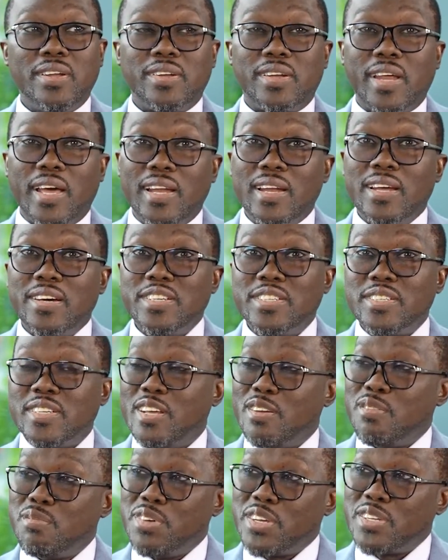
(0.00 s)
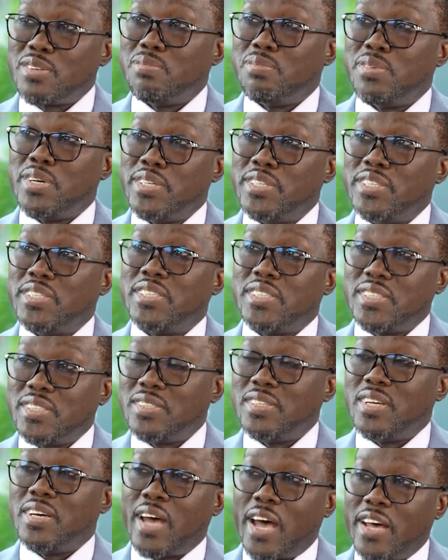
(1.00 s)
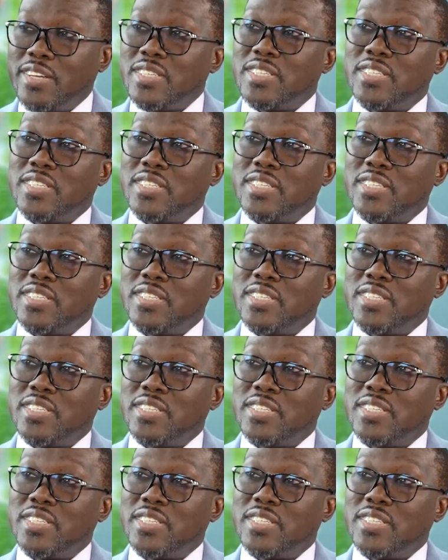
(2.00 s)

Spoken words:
Thailand's investment as